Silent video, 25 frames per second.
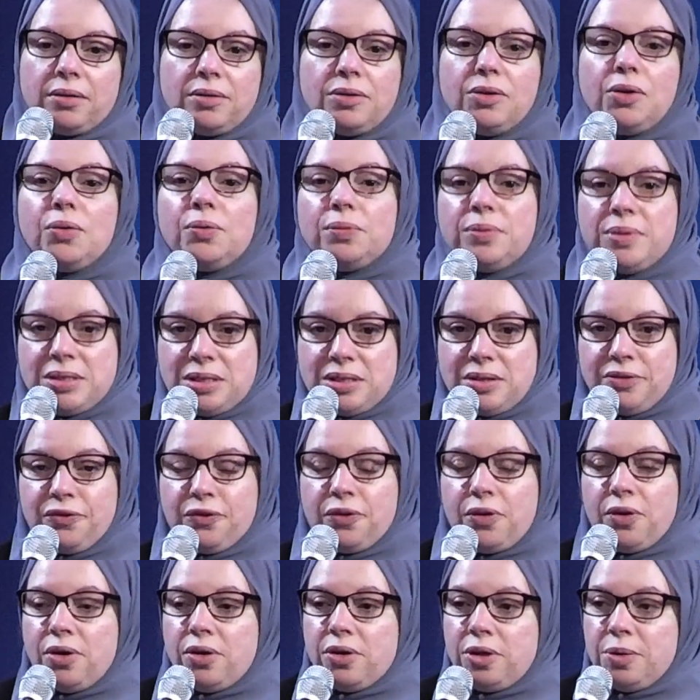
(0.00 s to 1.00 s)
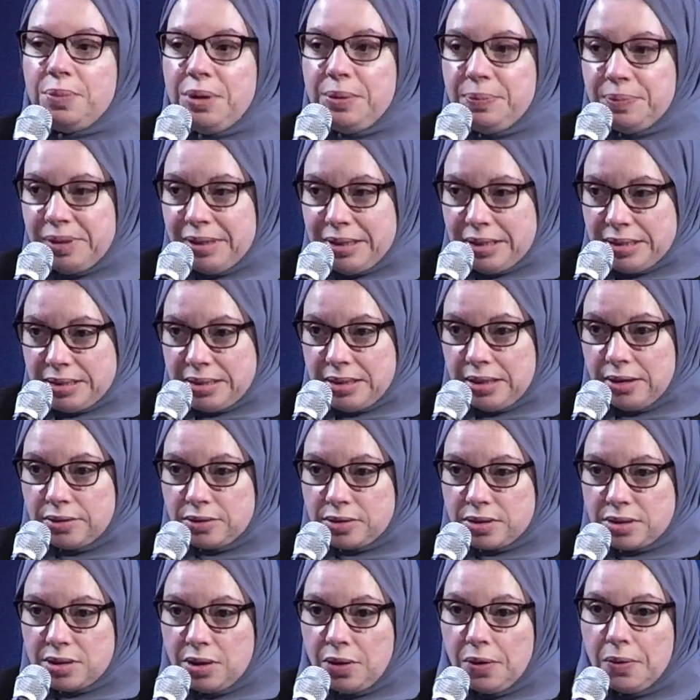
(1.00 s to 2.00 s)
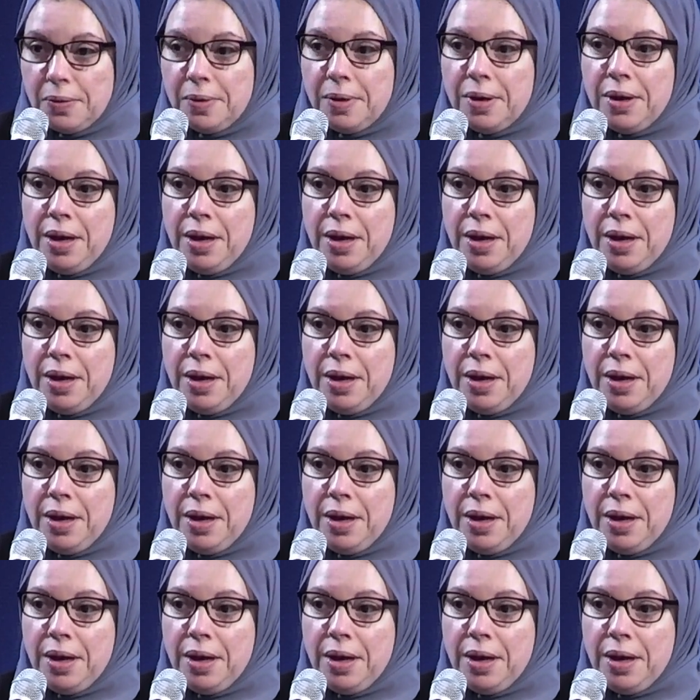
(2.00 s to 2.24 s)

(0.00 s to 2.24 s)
no reason for her to be placed there. So